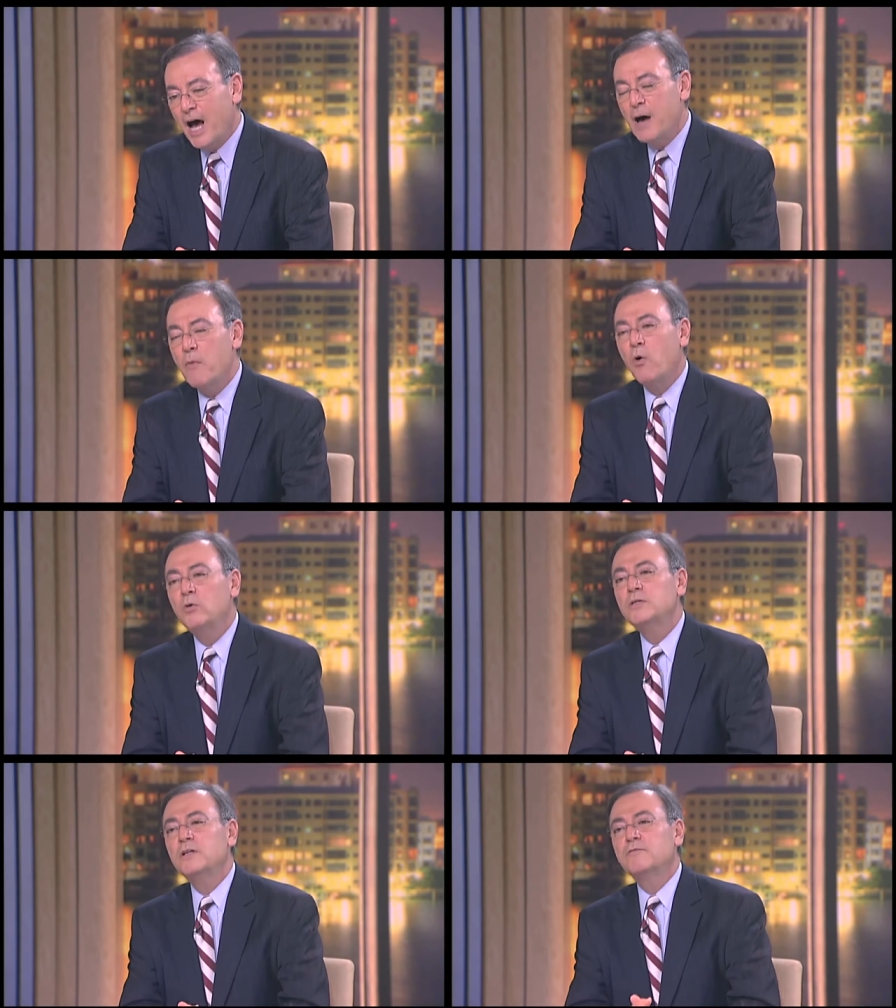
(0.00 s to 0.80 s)
I'm
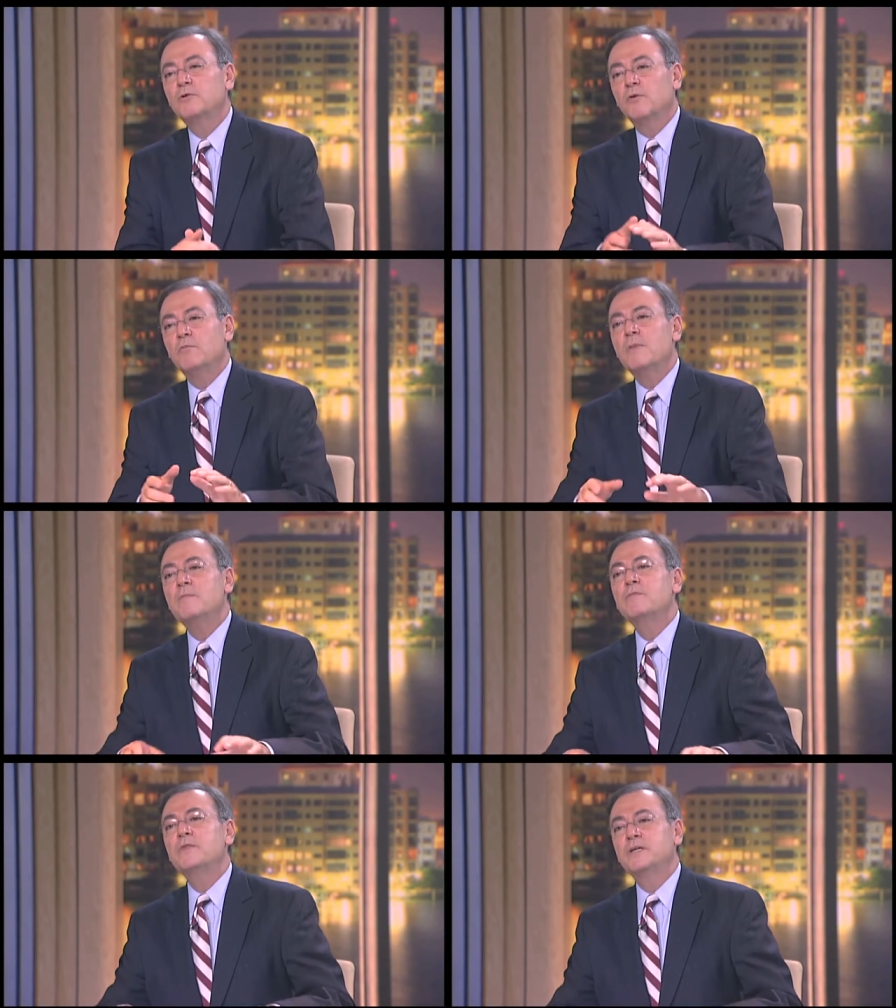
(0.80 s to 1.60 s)
old enough to
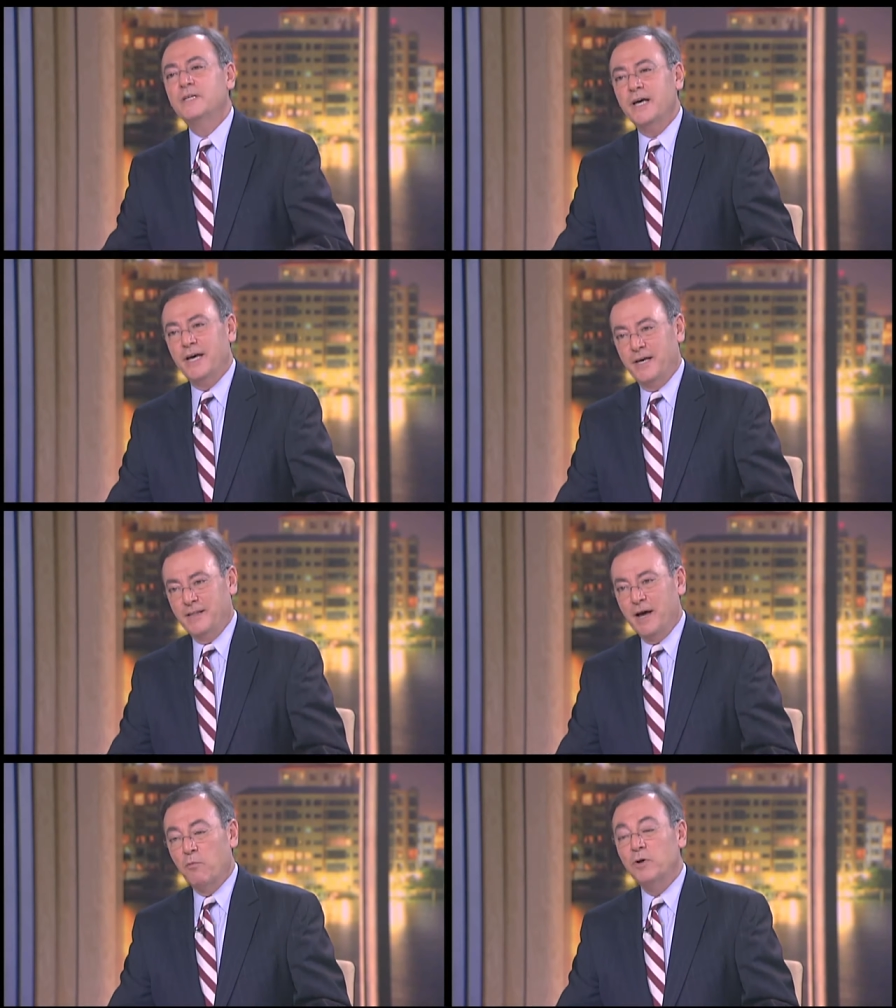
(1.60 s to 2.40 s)
remember the day
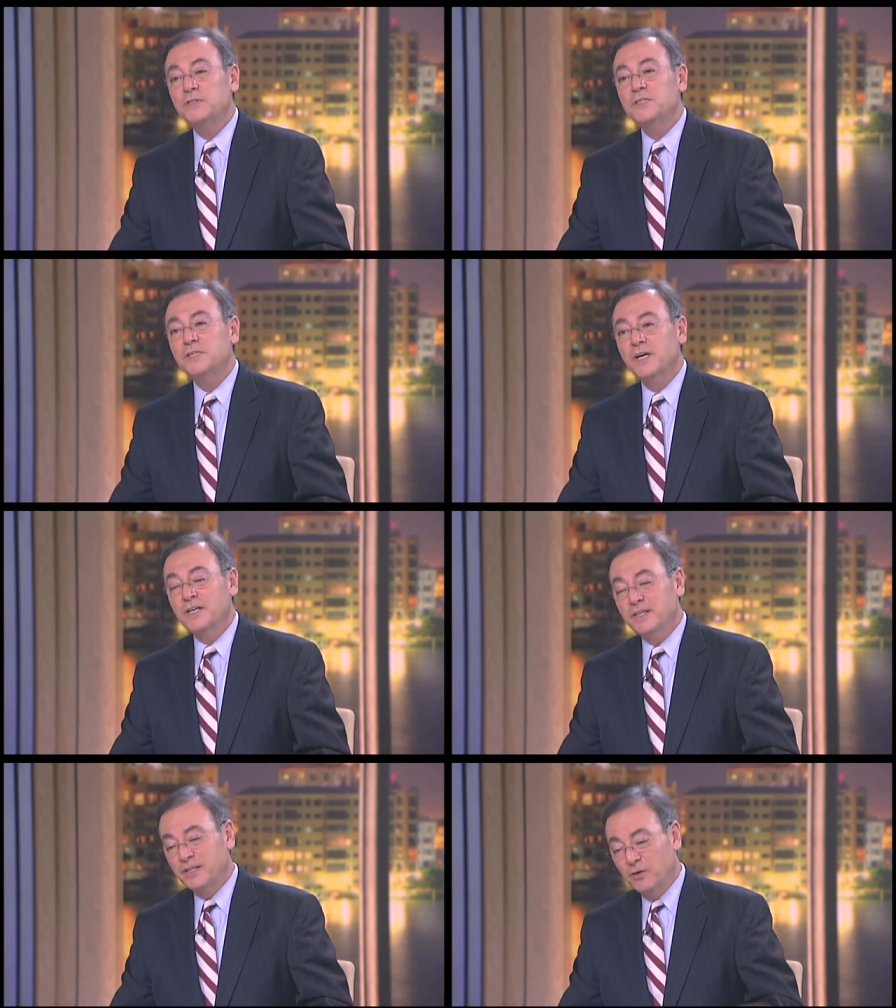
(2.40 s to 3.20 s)
that once
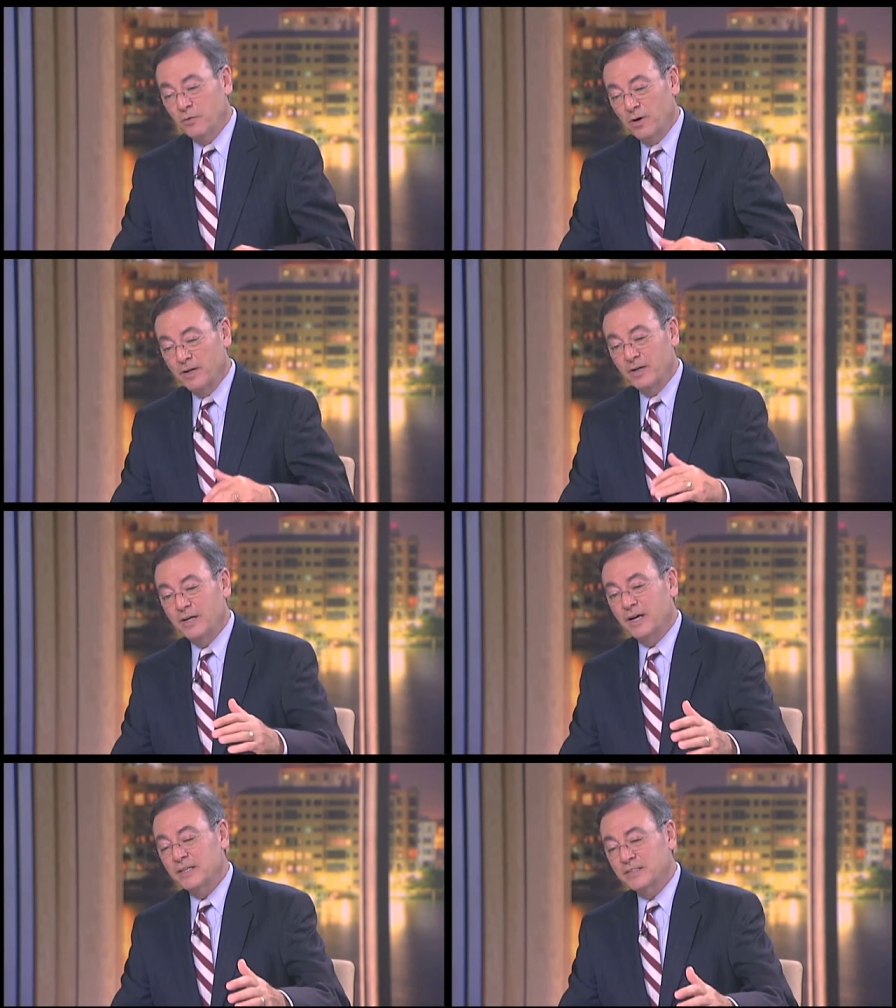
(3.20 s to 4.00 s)
uh, you know
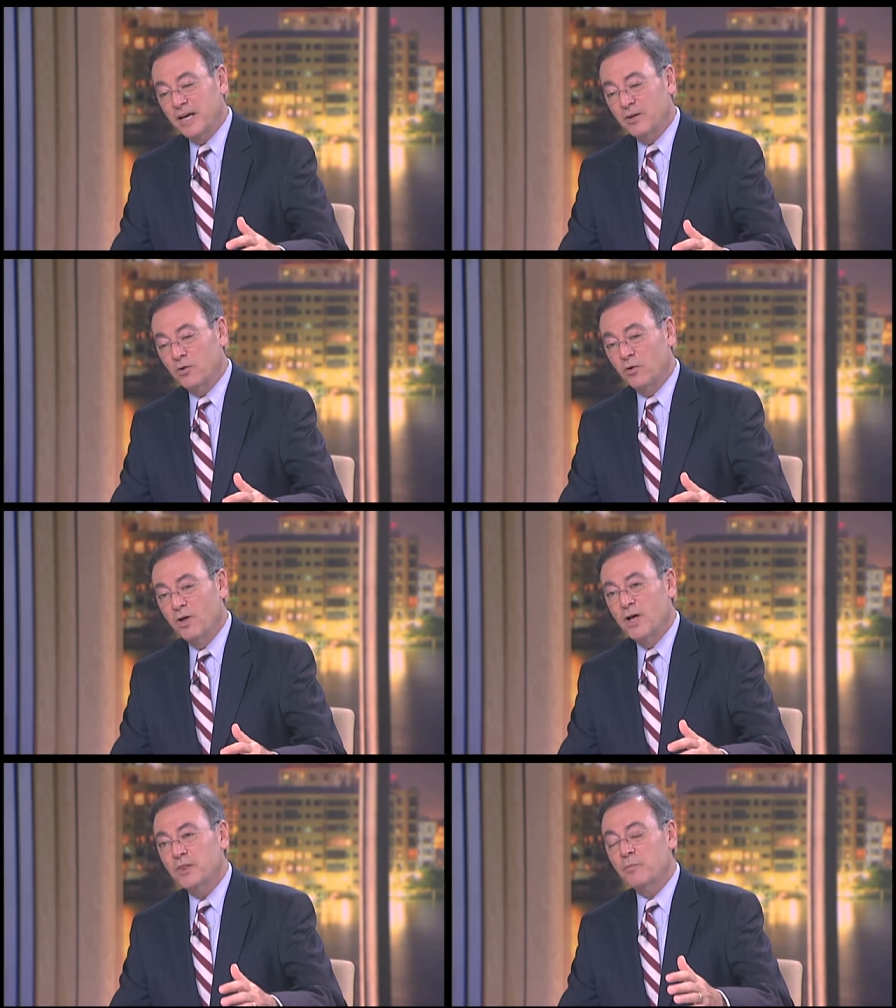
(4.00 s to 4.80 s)
a, a cycle
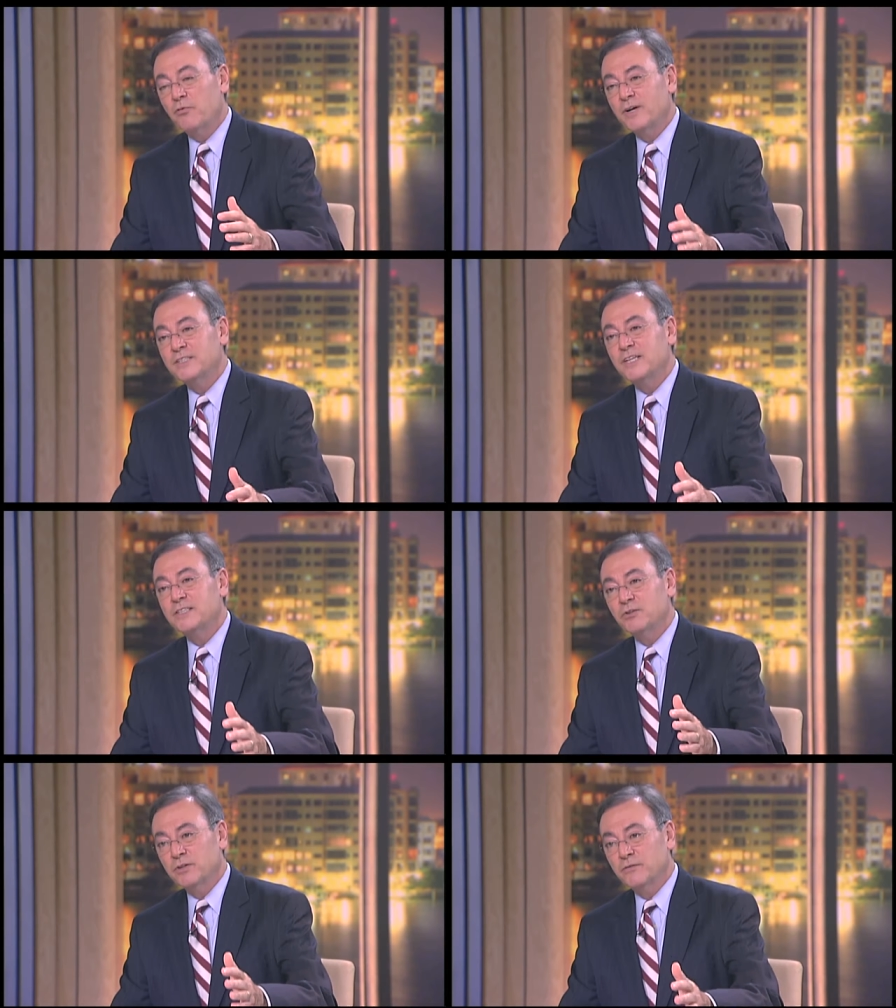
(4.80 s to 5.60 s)
the president
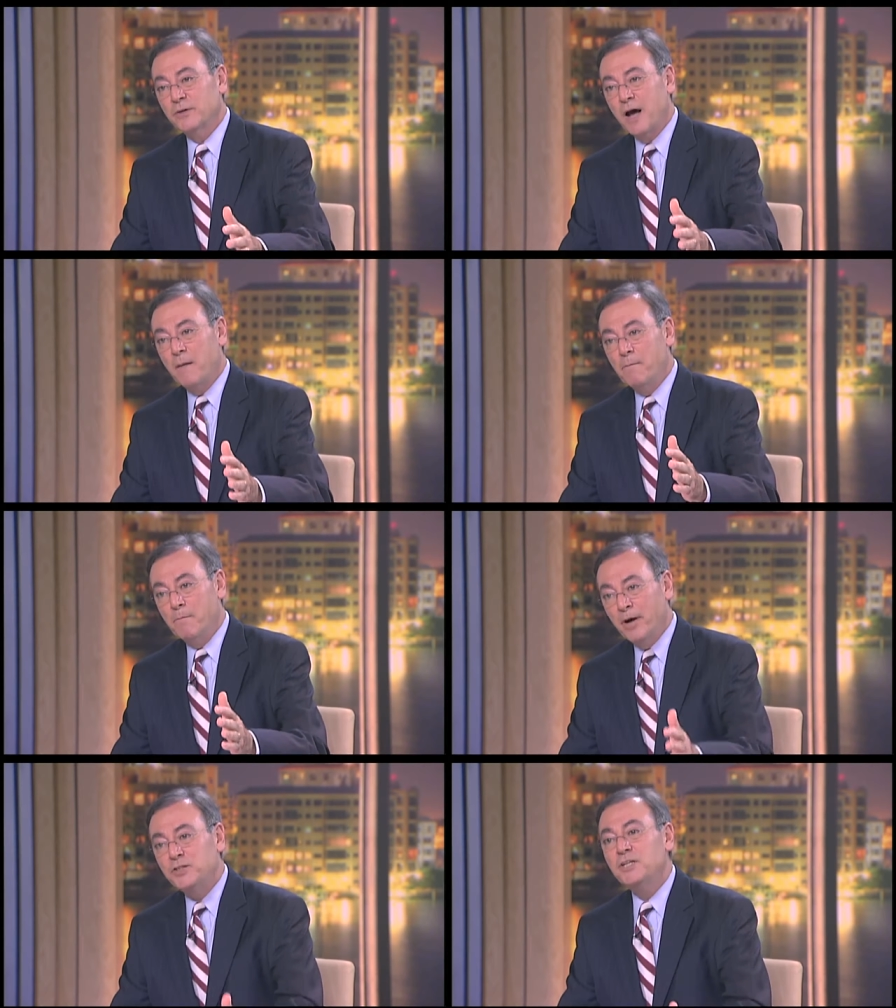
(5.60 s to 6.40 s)
delivered a
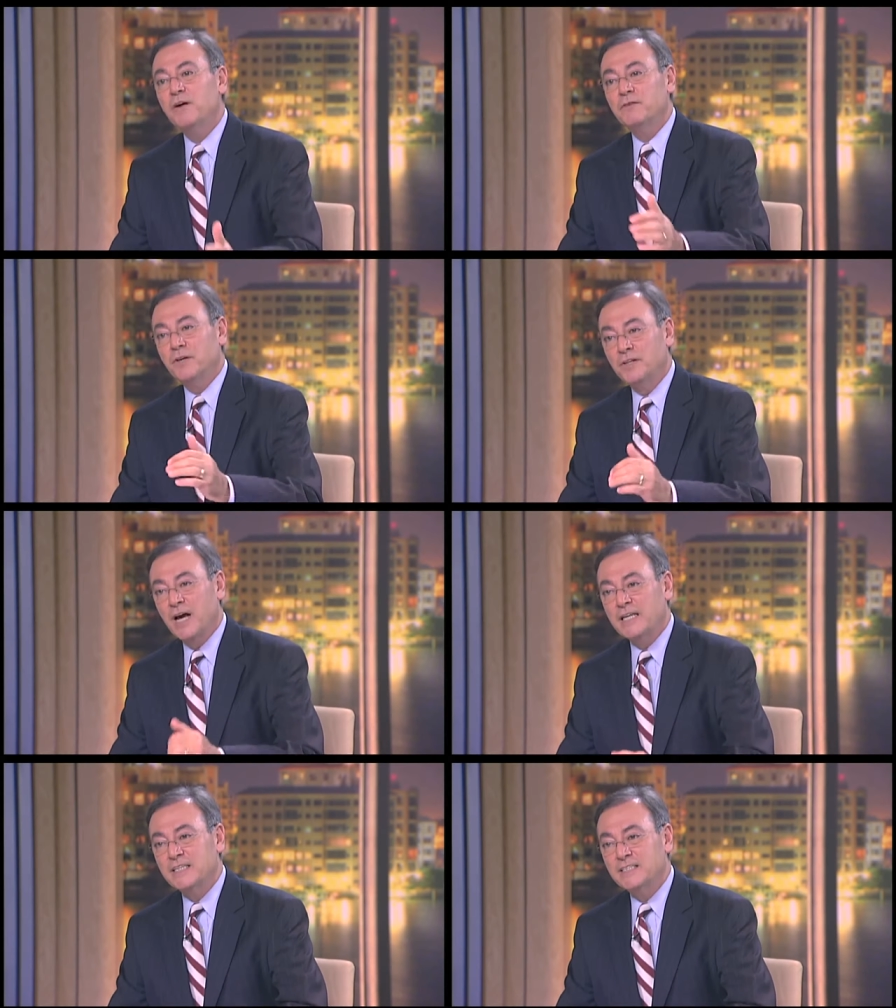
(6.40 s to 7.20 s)
budget of the
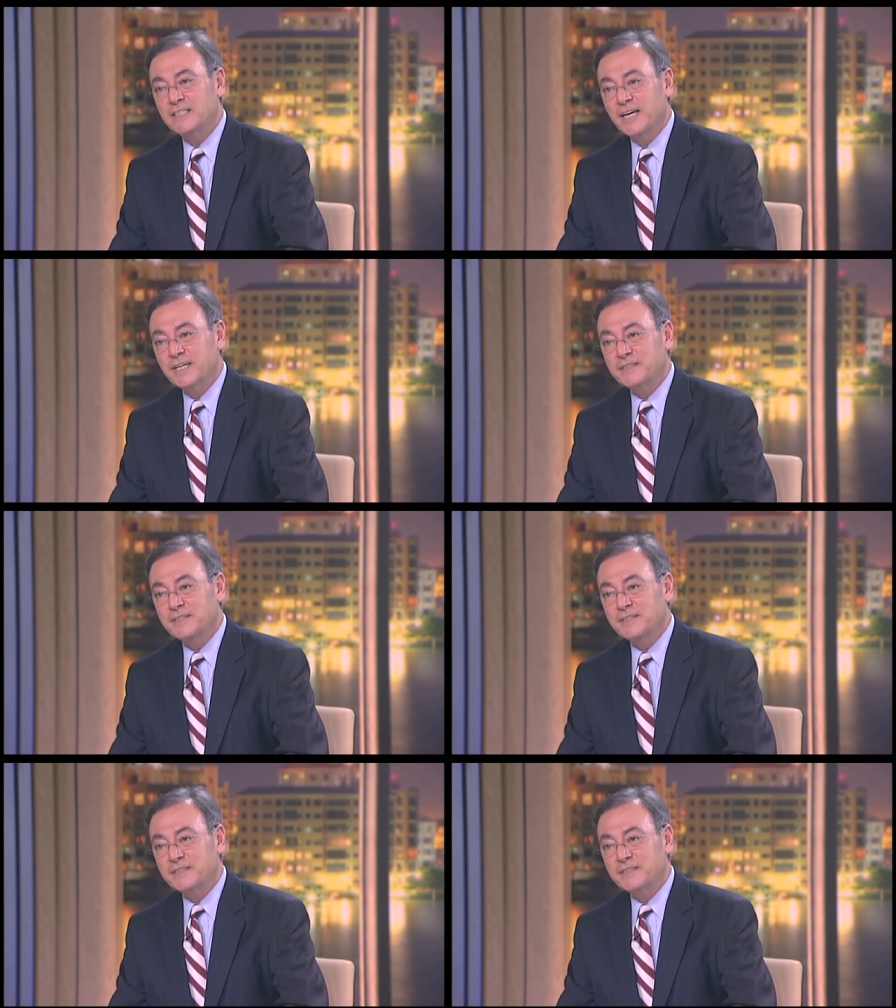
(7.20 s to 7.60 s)
United States,